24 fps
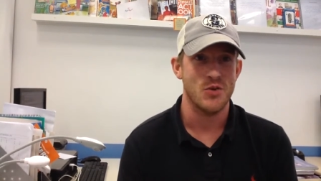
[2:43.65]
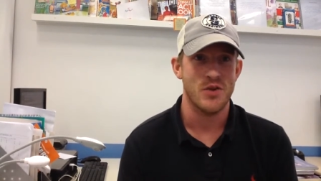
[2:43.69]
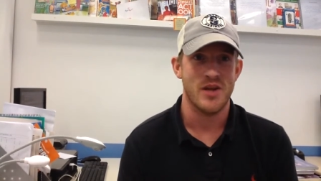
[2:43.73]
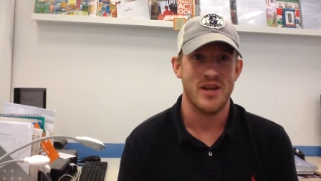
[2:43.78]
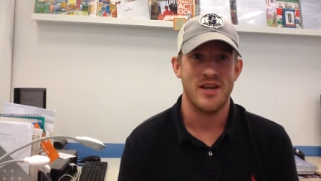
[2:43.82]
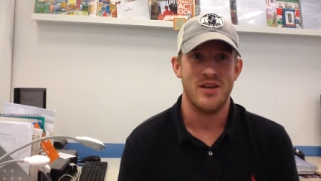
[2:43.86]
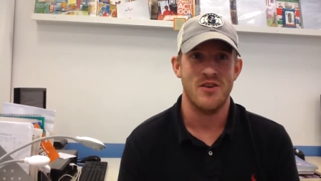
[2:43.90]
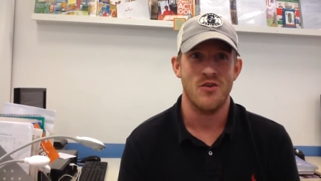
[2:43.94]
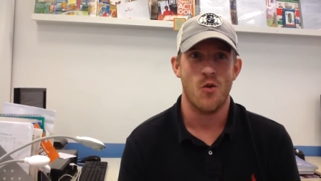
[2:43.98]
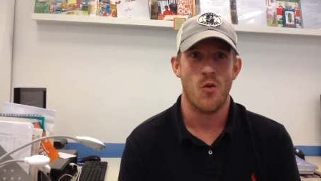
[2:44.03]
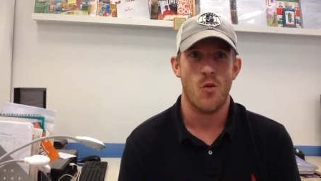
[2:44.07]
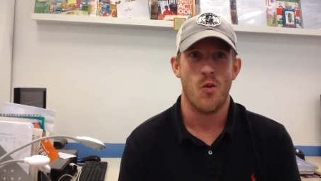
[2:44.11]
They
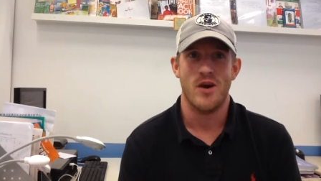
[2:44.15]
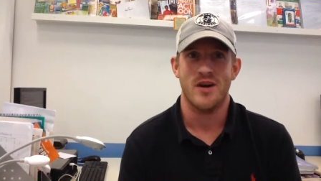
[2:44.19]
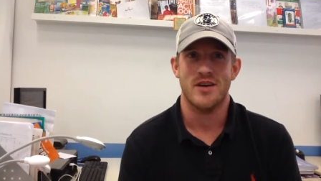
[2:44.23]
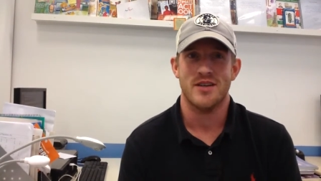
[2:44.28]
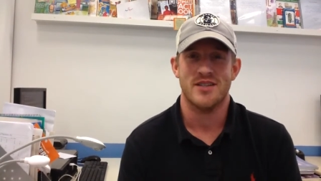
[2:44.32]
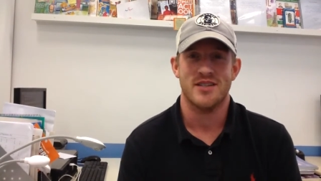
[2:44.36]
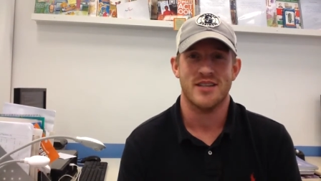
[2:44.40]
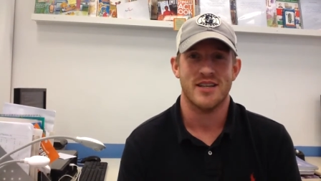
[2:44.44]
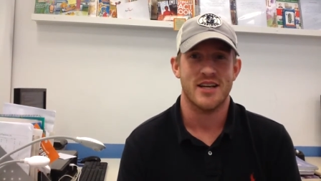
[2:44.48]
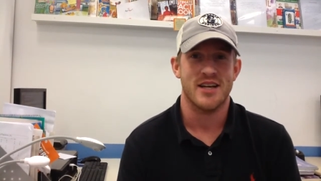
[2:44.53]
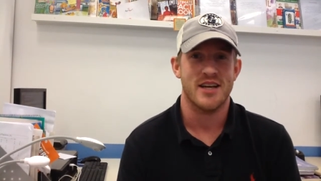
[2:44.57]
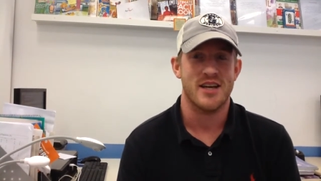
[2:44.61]
didn't know where
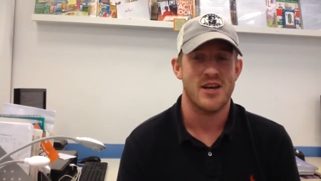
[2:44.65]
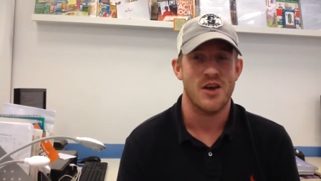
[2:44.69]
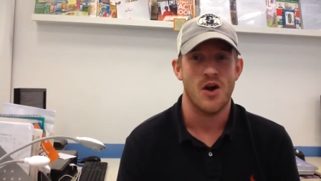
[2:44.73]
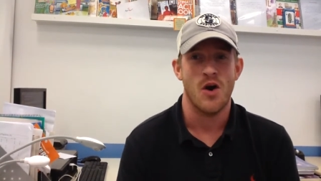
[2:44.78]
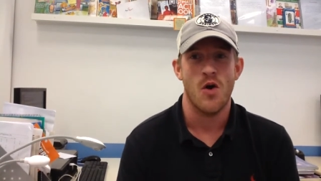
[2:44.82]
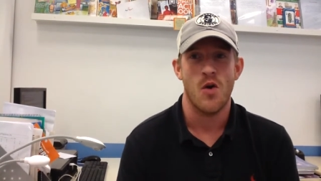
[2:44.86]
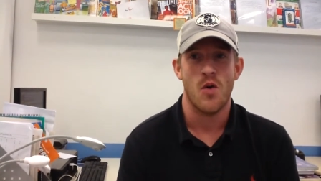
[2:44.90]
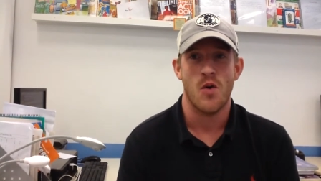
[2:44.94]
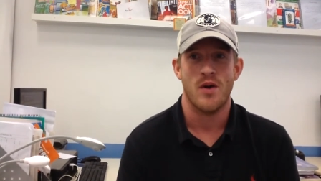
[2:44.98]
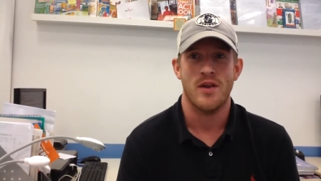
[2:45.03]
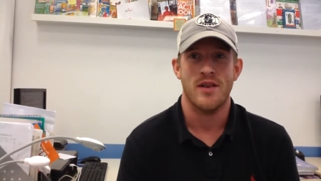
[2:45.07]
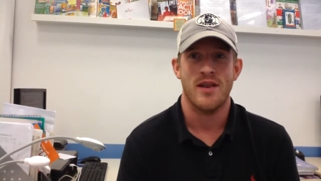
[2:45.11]
to
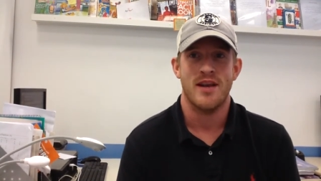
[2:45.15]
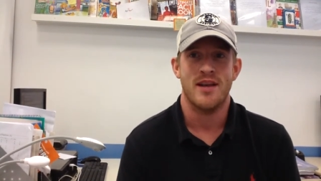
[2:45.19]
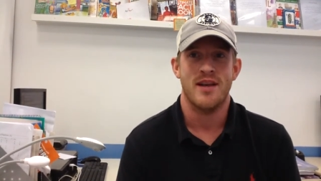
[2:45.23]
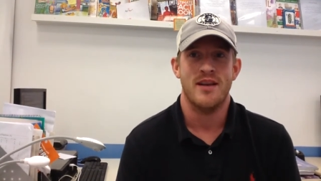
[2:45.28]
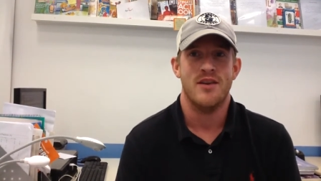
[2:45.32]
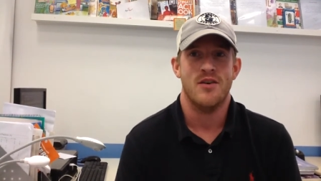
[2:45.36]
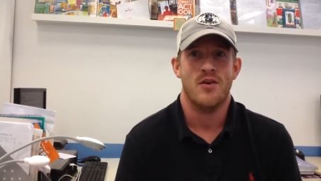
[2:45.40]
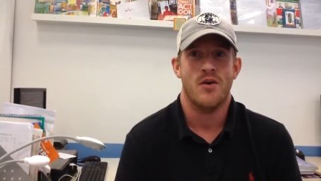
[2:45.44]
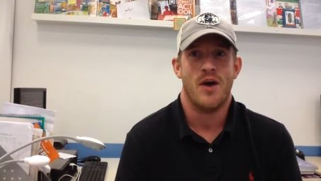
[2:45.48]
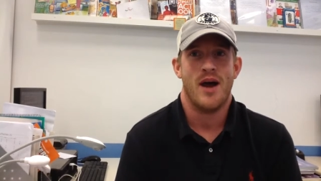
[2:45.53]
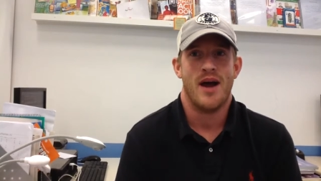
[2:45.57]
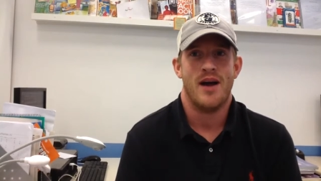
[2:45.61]
go, and they
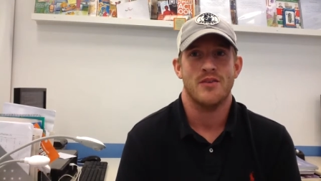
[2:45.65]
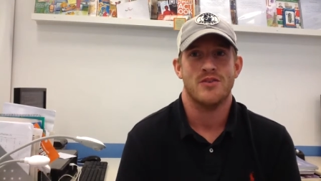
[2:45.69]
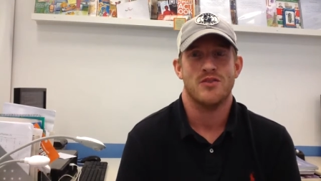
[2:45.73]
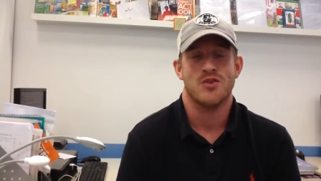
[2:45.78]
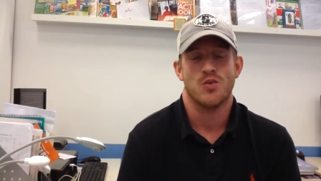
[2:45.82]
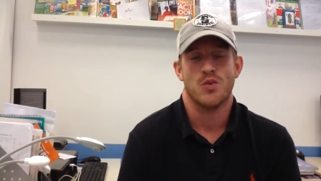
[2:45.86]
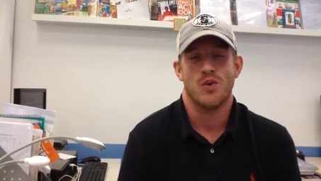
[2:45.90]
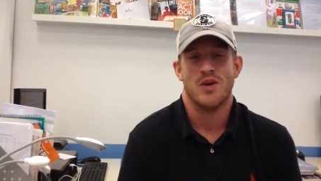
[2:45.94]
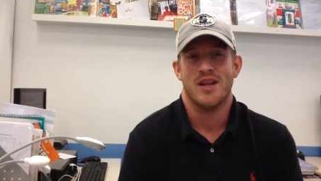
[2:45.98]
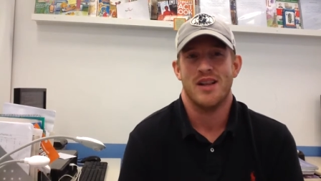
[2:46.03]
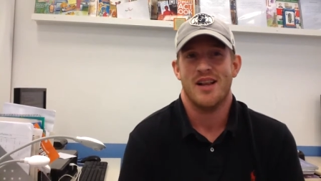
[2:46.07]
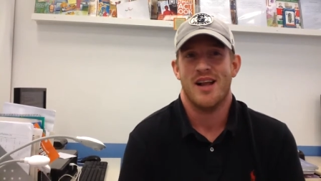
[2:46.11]
didn't know how to
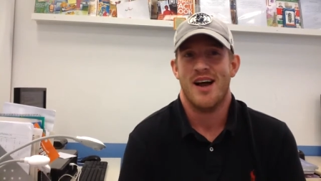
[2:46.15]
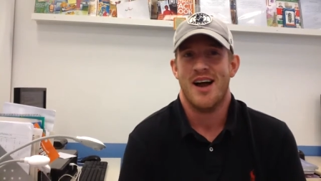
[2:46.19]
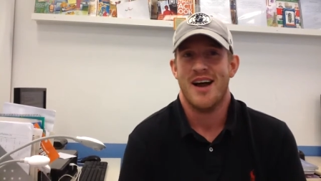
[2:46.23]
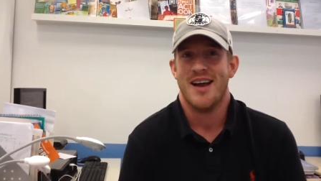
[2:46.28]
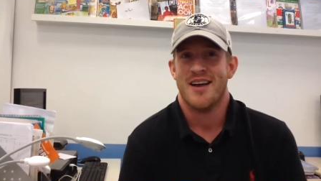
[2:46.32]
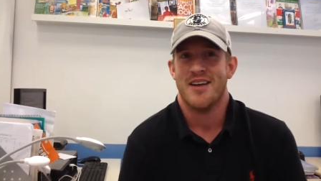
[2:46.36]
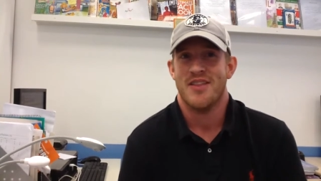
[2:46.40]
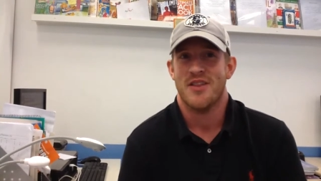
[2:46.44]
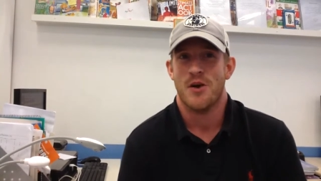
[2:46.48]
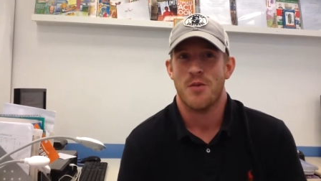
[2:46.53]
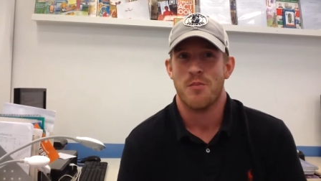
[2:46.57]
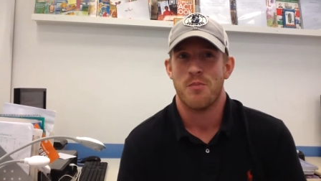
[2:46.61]
rely
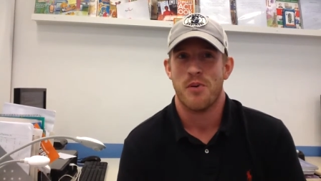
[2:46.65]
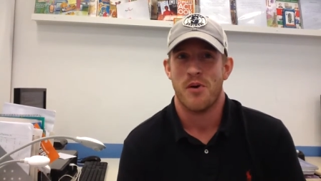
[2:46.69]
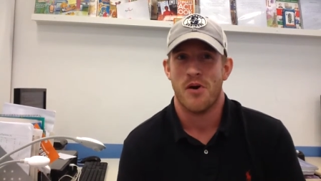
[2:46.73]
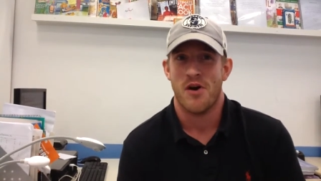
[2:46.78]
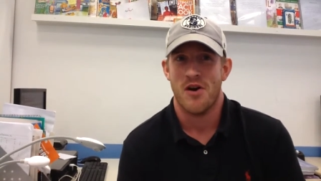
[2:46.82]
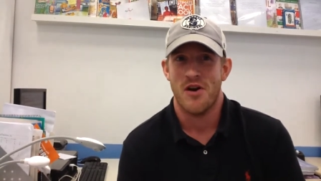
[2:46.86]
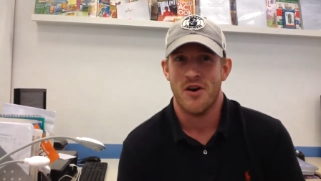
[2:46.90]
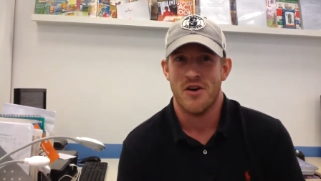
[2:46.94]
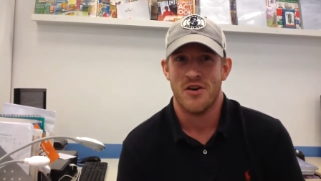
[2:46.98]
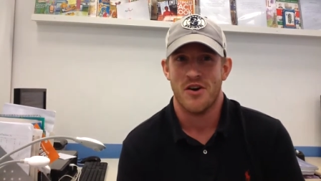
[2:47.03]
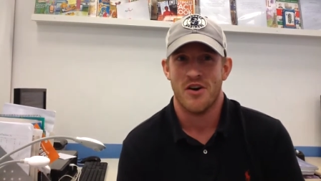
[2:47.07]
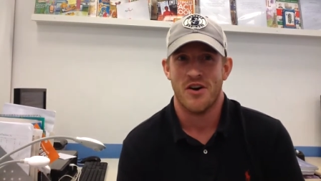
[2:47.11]
on their
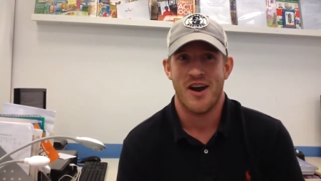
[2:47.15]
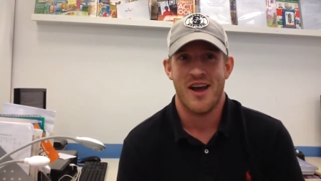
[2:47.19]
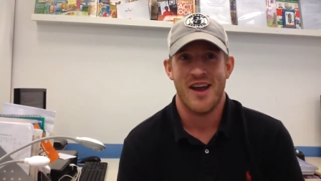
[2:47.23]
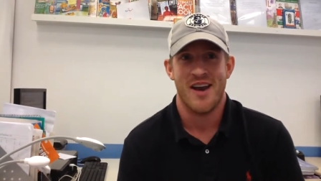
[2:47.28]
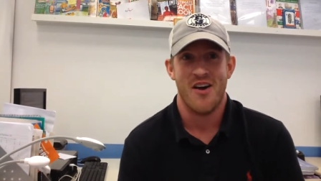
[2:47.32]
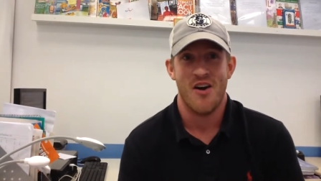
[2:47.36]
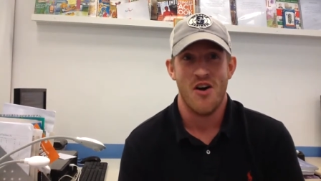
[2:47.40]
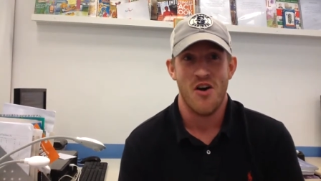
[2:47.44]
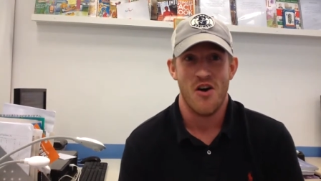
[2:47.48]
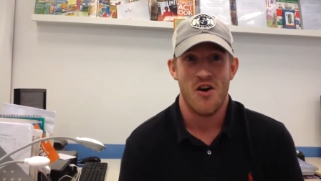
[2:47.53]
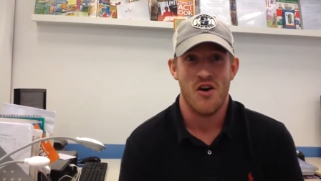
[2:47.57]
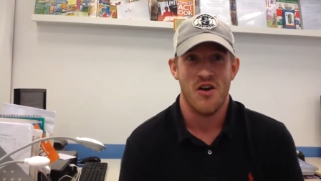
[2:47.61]
partner at
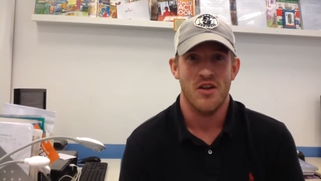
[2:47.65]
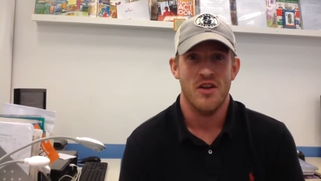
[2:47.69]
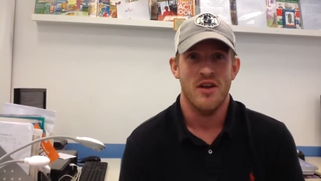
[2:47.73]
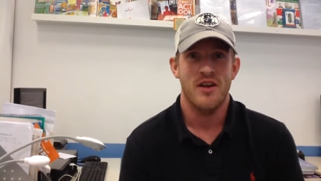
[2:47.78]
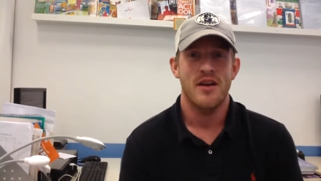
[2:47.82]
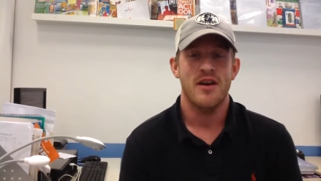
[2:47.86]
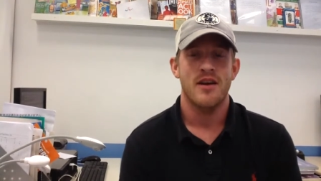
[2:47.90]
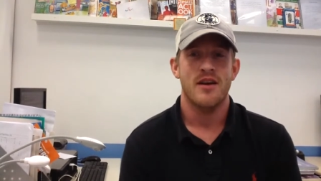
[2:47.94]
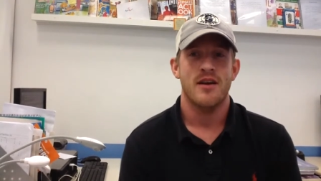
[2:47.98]
all